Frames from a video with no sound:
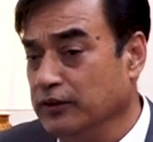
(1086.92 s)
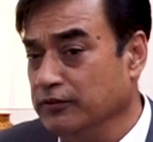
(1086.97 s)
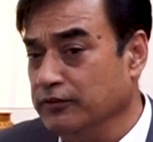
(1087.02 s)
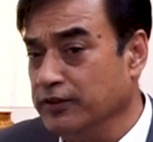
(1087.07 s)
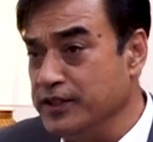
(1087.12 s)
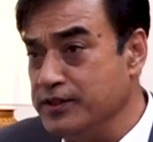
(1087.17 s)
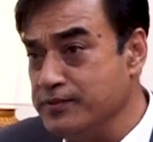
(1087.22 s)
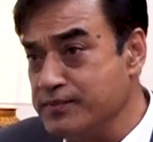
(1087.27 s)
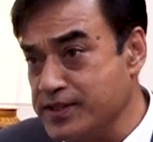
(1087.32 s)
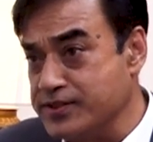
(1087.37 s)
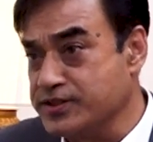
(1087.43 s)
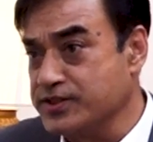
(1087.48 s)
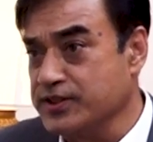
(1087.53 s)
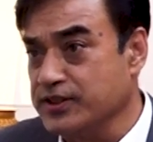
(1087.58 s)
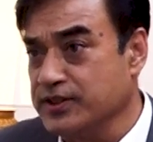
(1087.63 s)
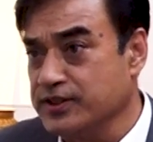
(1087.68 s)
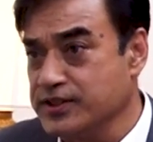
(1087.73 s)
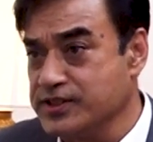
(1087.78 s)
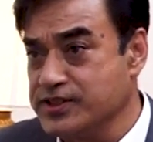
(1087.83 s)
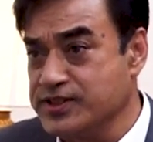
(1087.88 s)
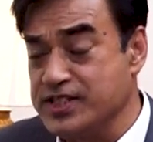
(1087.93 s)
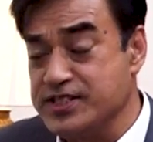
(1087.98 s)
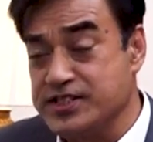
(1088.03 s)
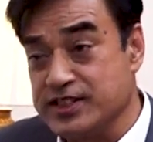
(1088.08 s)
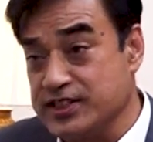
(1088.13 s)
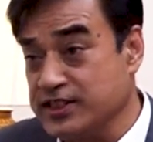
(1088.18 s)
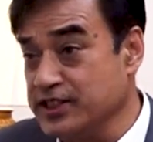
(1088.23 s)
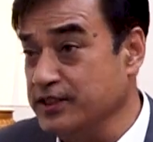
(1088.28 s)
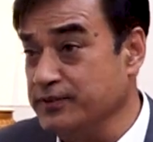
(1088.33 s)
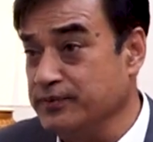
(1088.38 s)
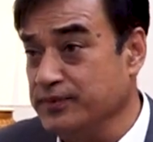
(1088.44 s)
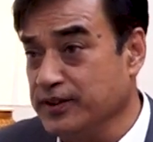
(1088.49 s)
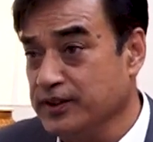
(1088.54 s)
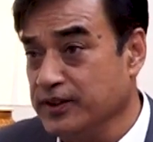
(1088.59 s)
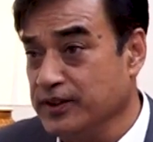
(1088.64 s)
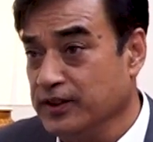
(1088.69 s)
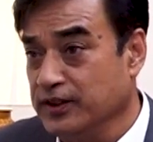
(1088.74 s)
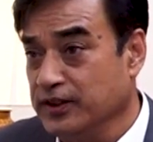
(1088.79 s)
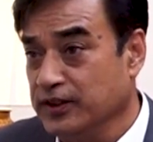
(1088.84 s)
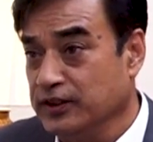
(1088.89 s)
very much sensitive
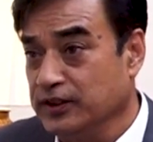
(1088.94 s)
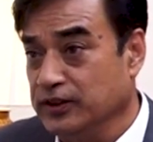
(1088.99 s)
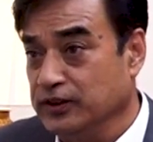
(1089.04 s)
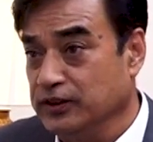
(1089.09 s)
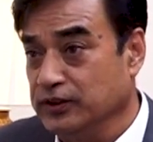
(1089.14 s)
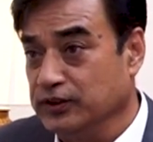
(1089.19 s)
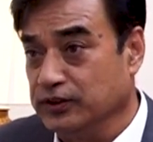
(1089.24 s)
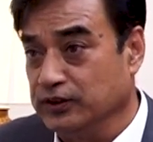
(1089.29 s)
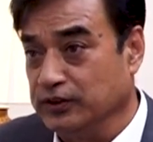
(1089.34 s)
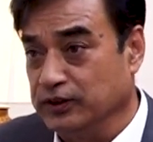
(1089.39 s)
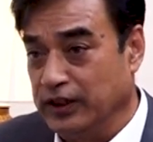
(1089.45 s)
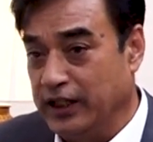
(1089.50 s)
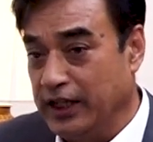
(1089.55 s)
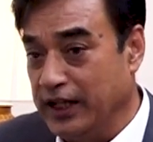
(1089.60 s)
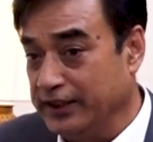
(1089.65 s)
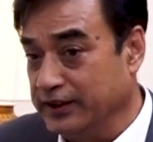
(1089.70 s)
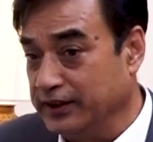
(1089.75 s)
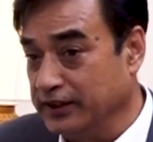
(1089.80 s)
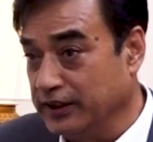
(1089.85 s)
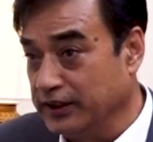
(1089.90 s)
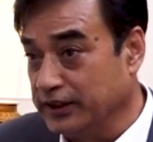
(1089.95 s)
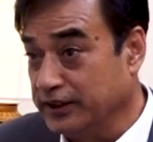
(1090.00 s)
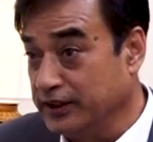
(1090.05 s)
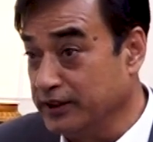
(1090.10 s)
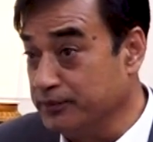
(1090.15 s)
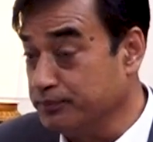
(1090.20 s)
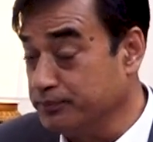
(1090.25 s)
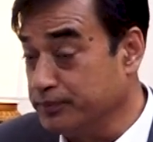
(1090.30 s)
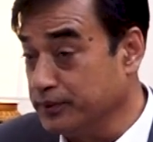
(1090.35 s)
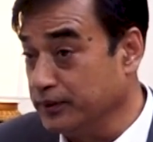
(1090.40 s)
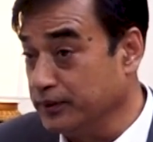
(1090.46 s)
and keep,